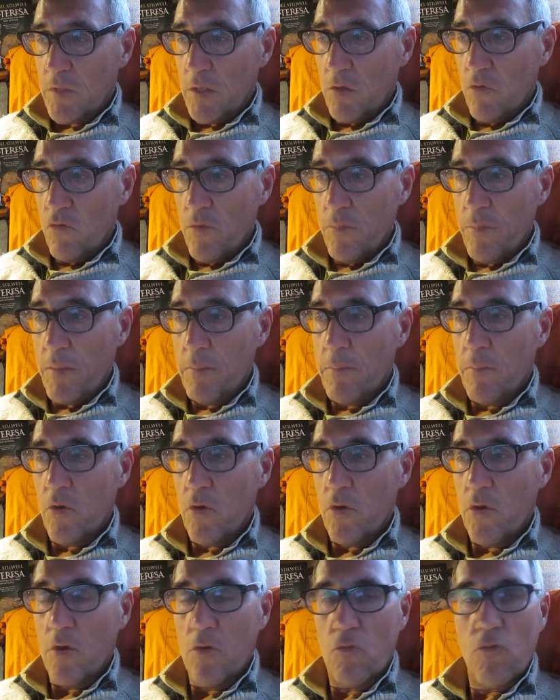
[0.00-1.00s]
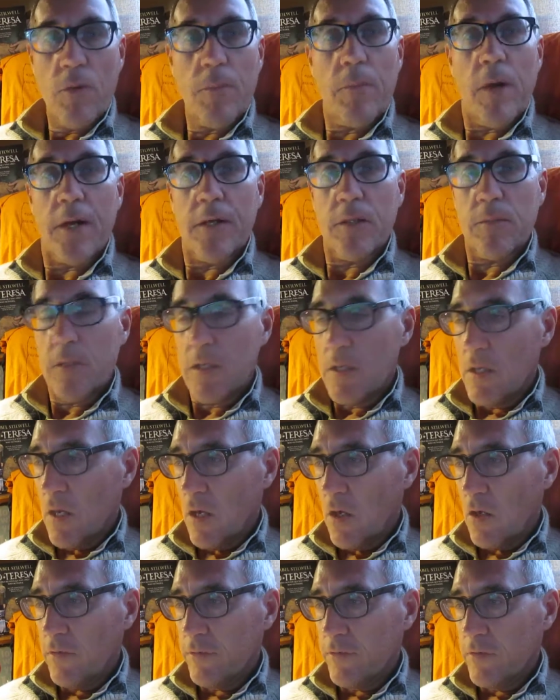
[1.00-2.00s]
remind me
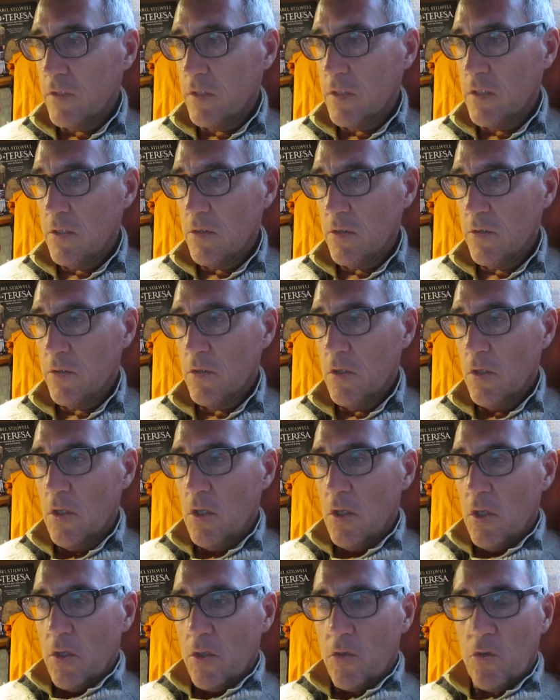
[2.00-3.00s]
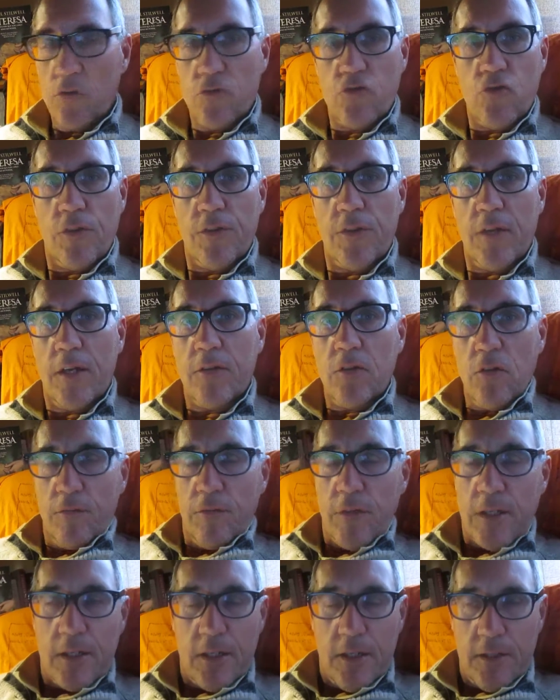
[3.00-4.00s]
of the countryside of
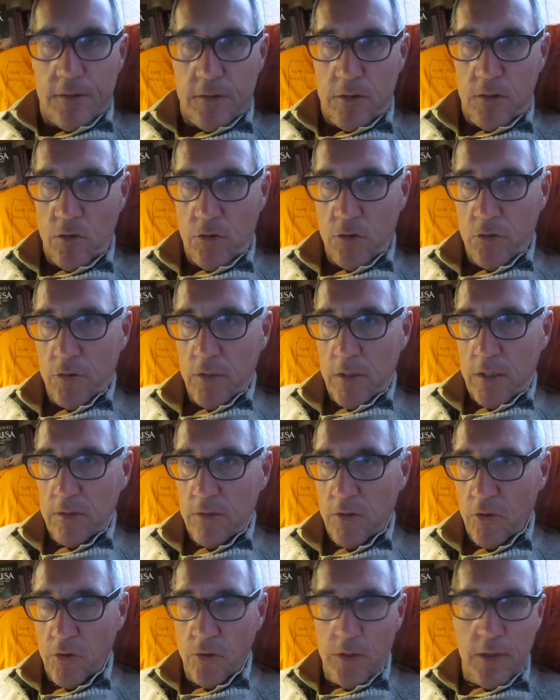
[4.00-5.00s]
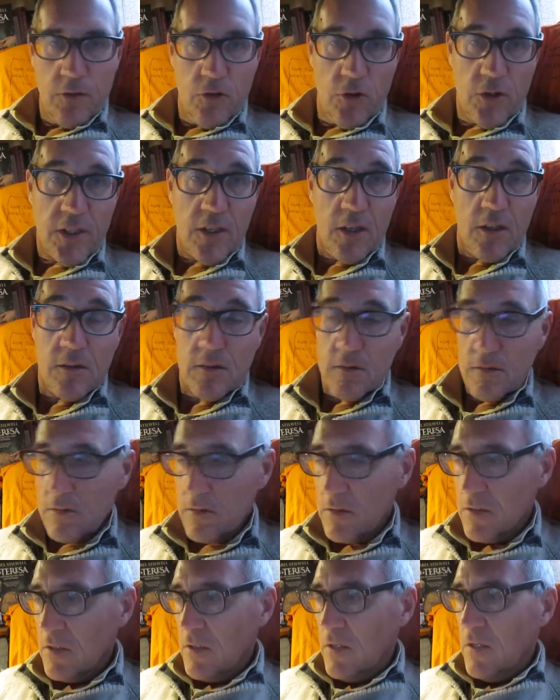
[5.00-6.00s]
England, you know, in the Kent.
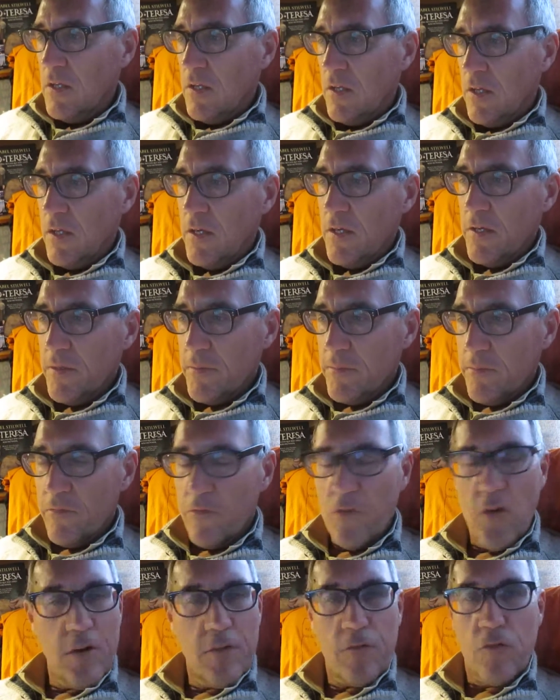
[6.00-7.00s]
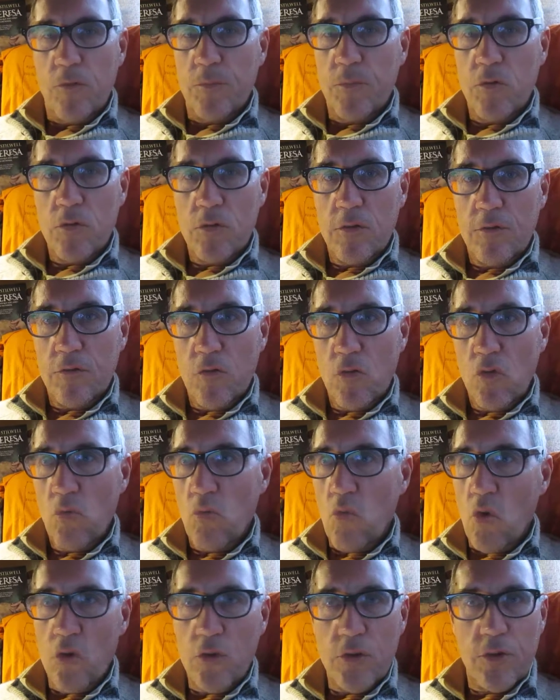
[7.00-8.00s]
Very, very beautiful
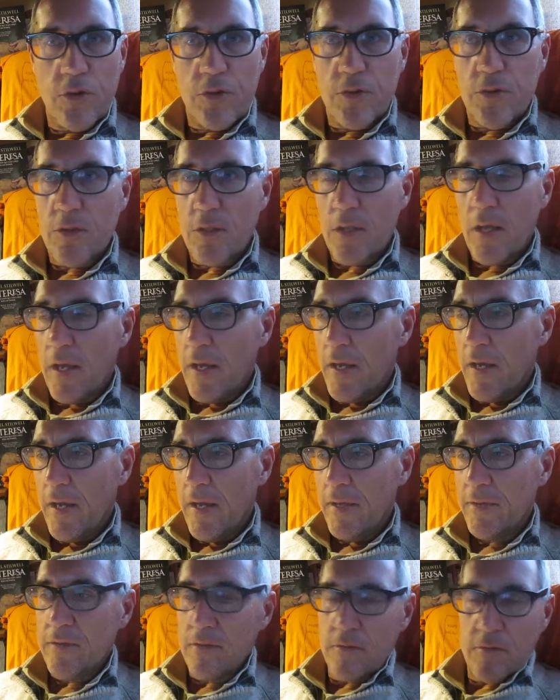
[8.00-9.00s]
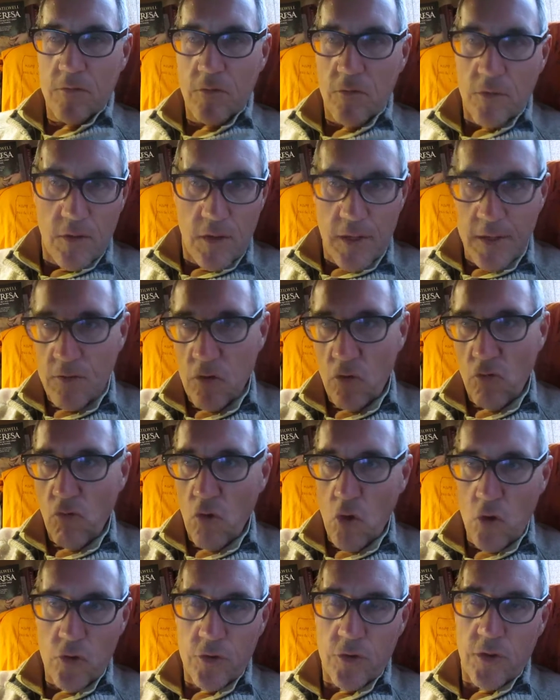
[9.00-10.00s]
woods and little
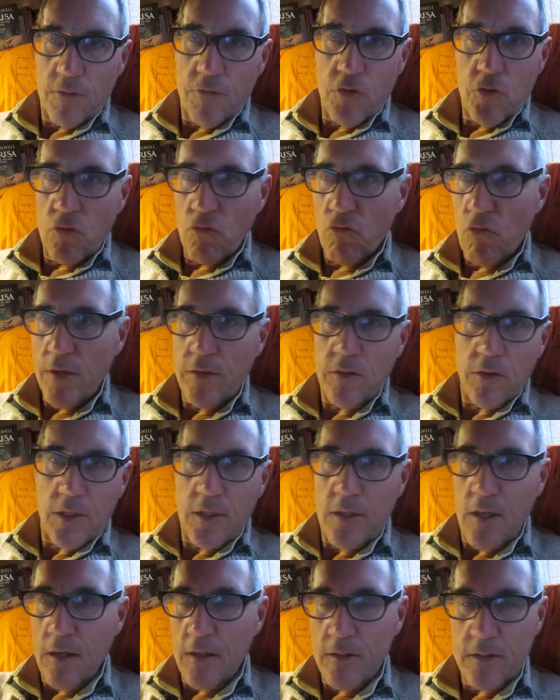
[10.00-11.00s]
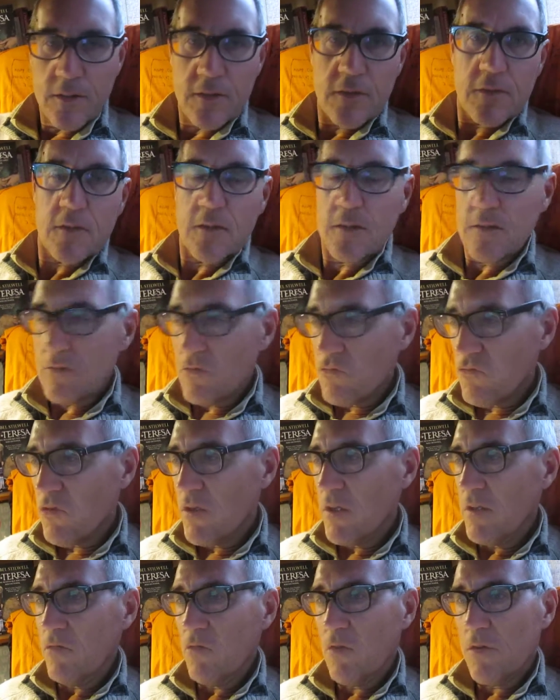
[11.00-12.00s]
roads. If you rent a car, it's
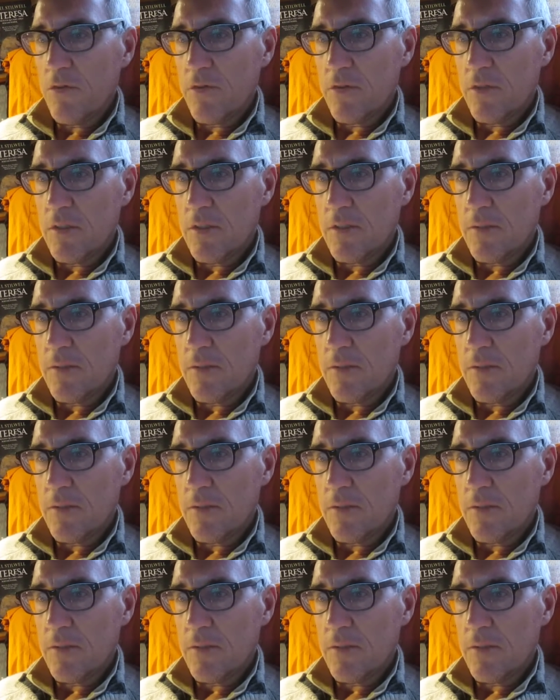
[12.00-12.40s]
really worth it.